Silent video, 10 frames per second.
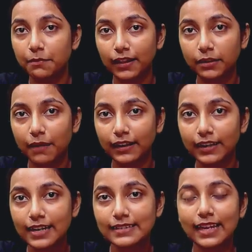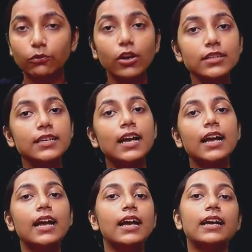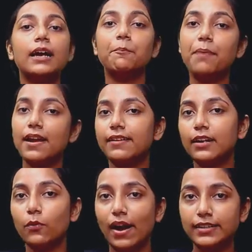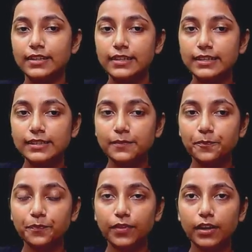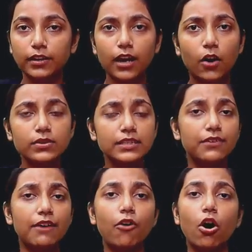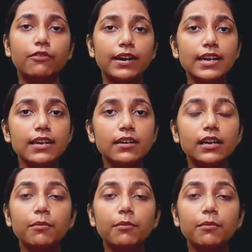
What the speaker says: mathematics, that was comparing quantities. Now since we have already learnt